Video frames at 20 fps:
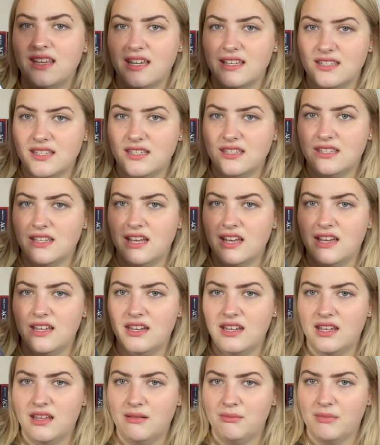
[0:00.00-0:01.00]
as I said
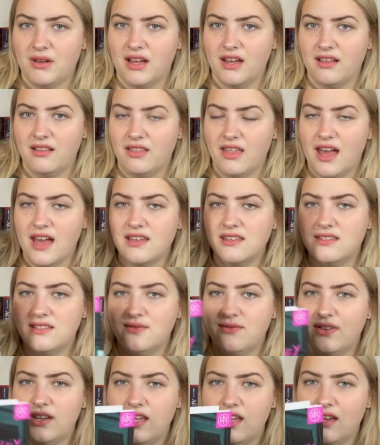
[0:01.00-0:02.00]
in my last
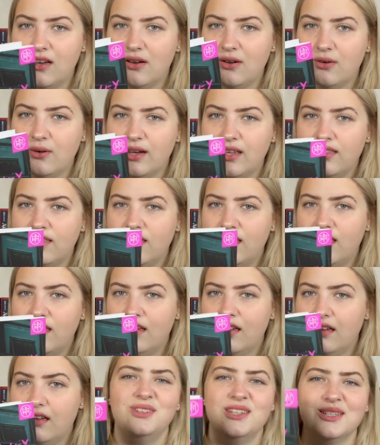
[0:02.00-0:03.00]
video, I
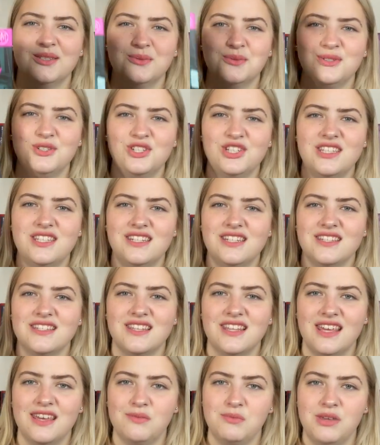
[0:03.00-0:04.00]
think. This one just
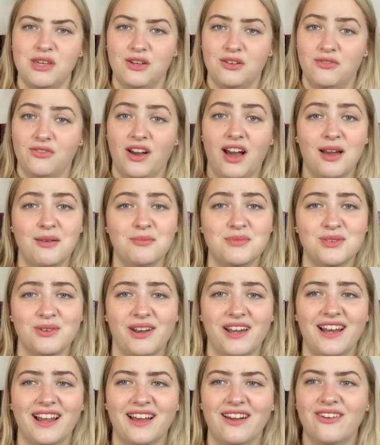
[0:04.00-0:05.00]
doesn't give me good vibes
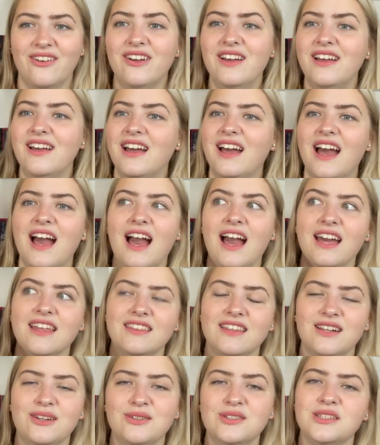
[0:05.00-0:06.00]
right now. I
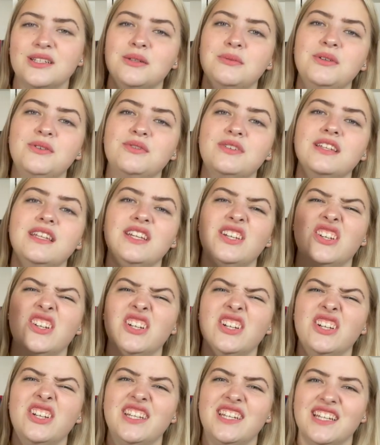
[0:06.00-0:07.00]
thought it was gonna be really
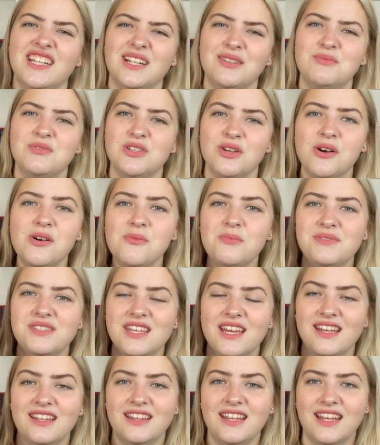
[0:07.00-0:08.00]
good, and I'm so
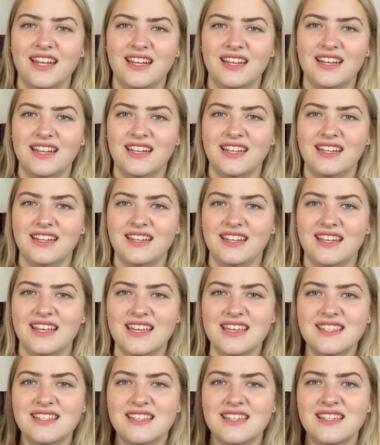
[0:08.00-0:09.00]
upset that it
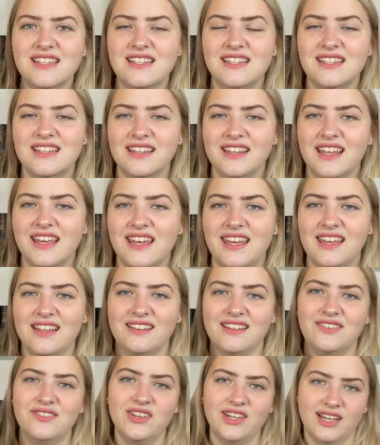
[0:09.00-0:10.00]
isn't like
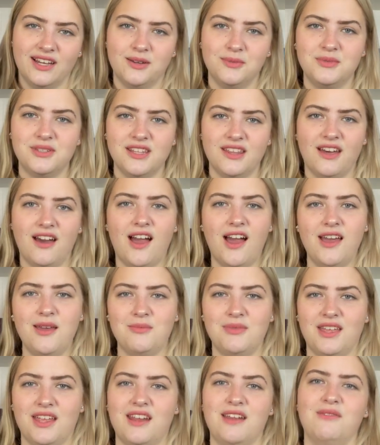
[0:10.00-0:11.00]
living up to the hype
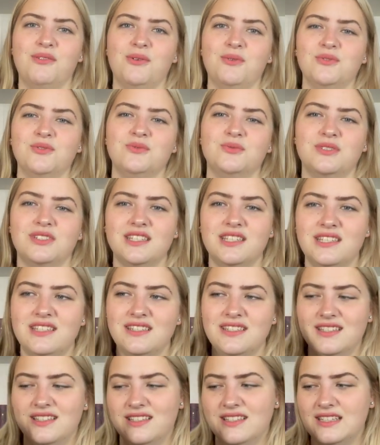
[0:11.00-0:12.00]
that everyone was
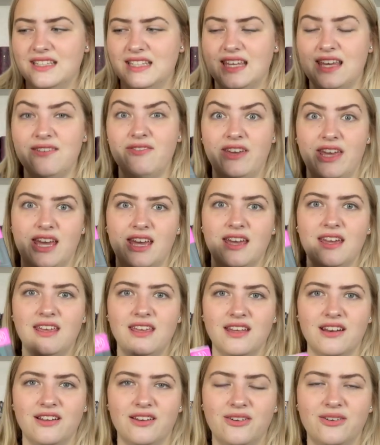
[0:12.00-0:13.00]
giving it,
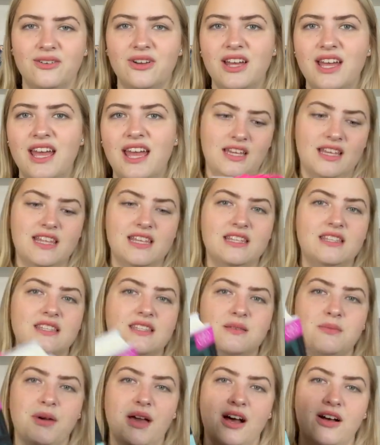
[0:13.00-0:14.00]
you know. This is
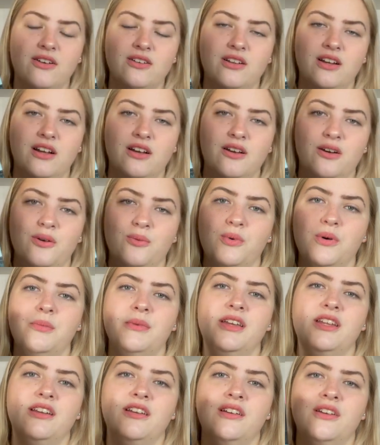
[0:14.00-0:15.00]
about a
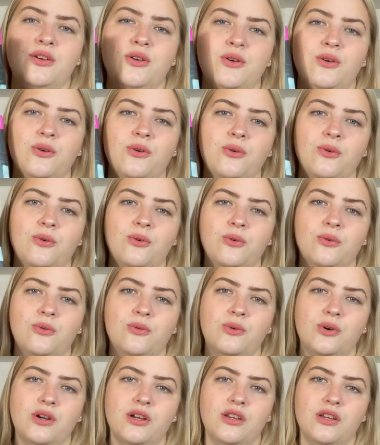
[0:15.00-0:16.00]
woman
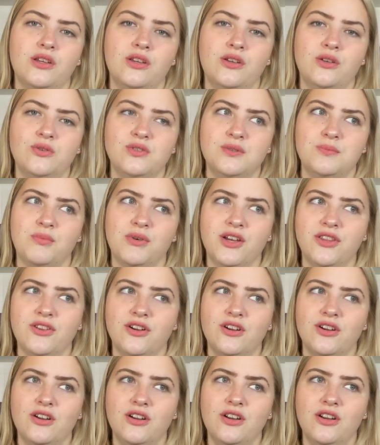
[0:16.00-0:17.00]
whose
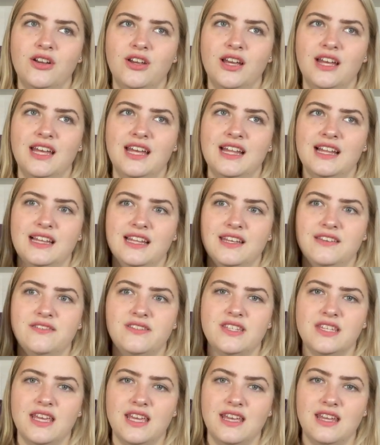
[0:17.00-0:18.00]
brother
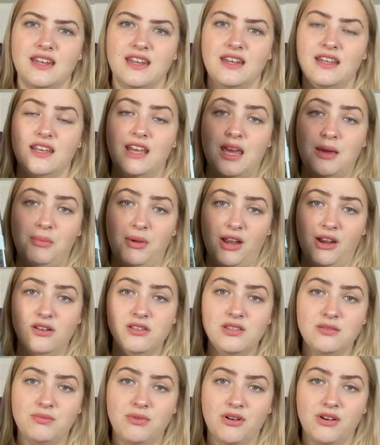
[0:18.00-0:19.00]
lives in a
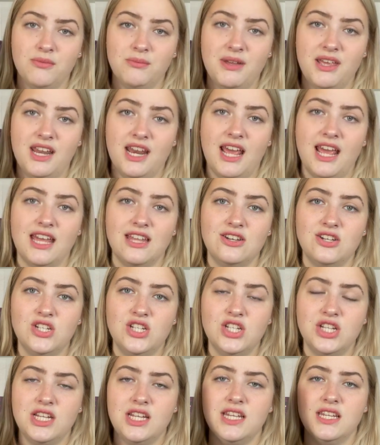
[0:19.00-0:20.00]
Paris apartment, and
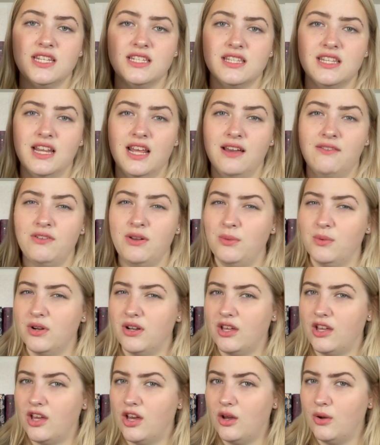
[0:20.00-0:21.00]
she doesn't have anywhere to
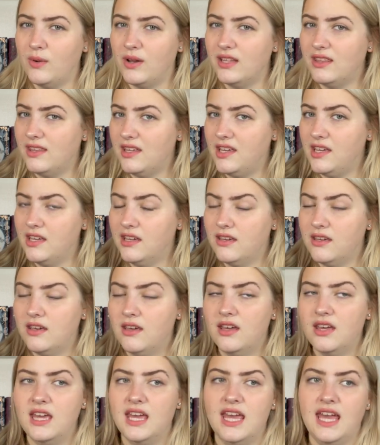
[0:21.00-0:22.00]
go, I think.
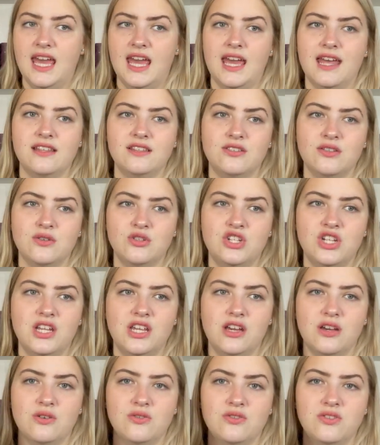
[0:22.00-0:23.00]
And so she
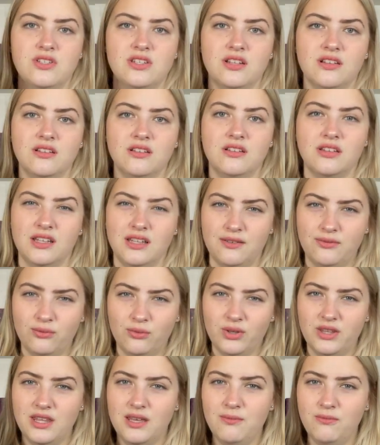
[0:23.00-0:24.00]
goes to live
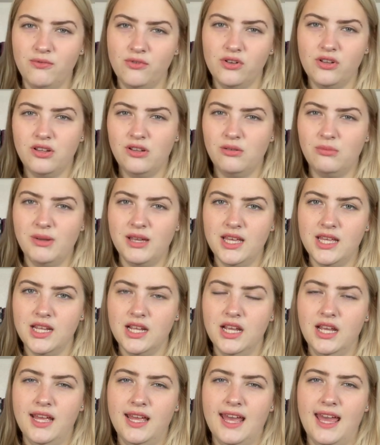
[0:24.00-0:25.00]
with him for a little bit,
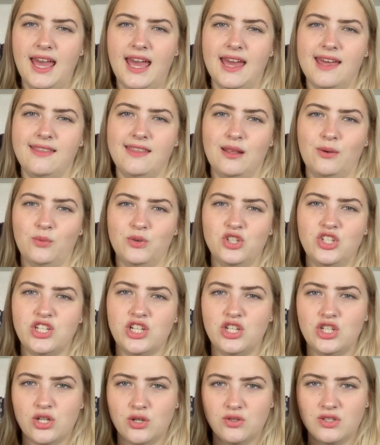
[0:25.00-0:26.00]
and then when she
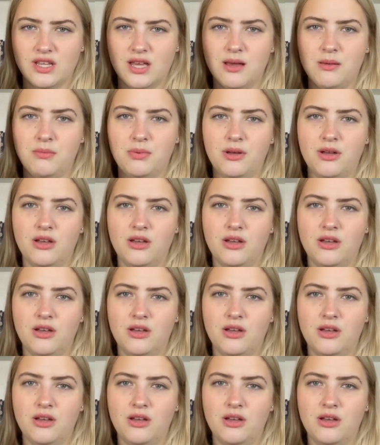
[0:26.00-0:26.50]
shows up,